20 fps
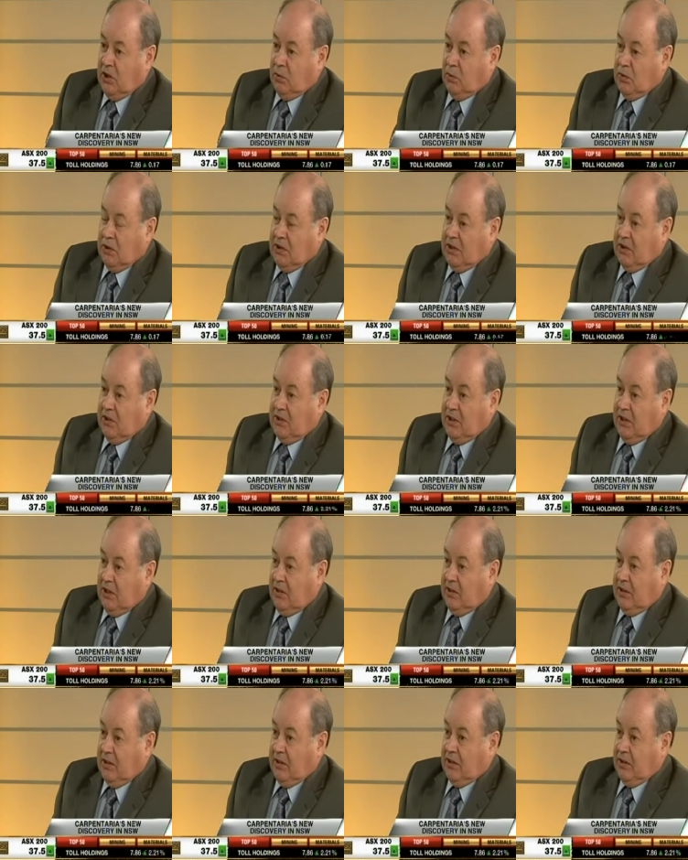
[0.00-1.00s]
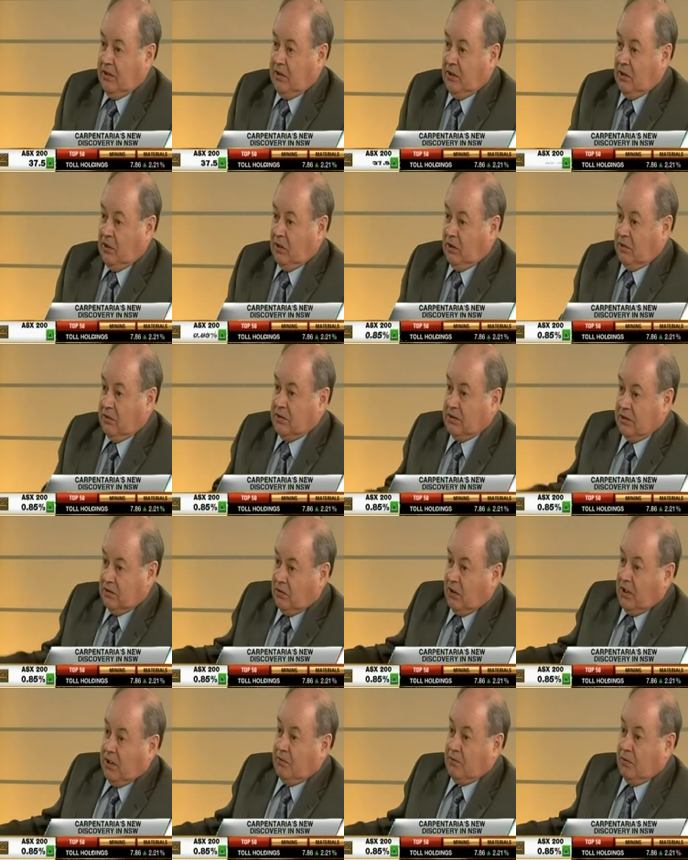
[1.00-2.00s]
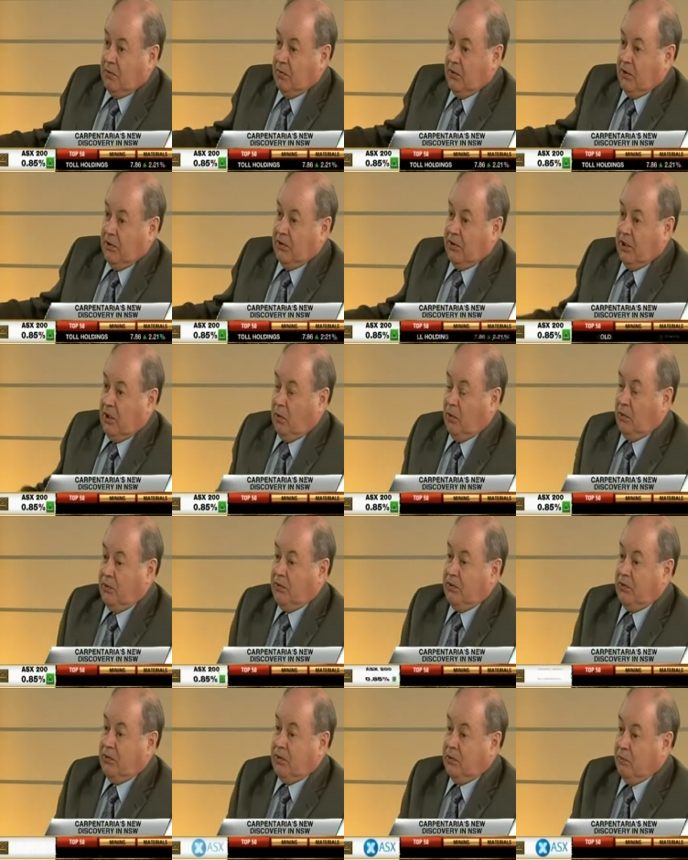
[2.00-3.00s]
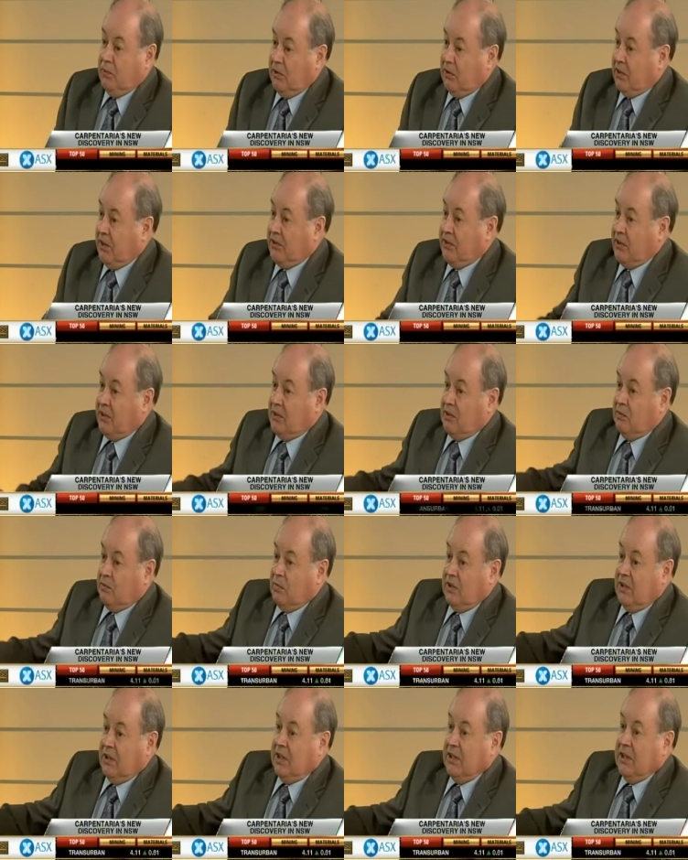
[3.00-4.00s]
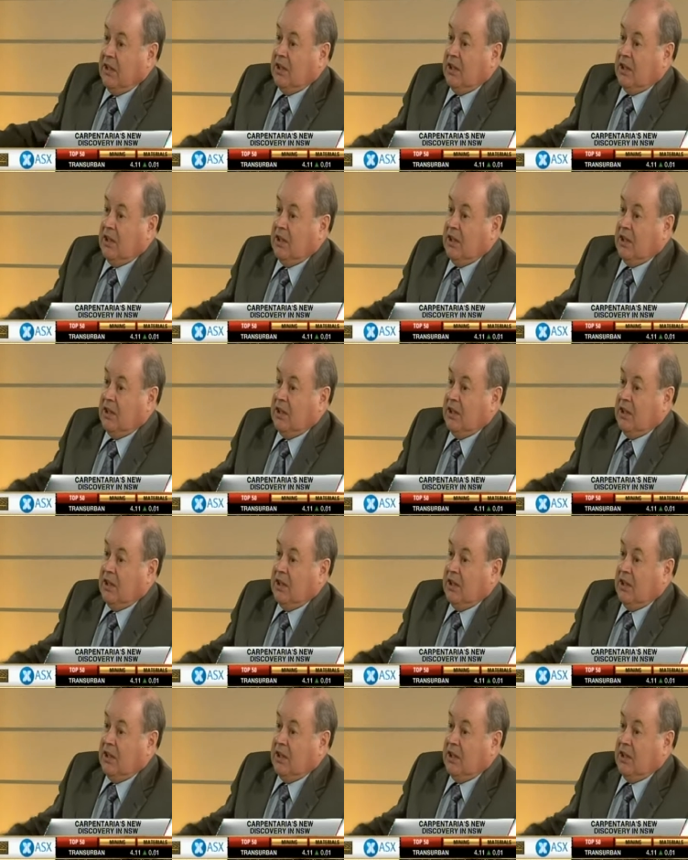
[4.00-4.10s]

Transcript: which can tell you that along strike from those holes, the mineralisation may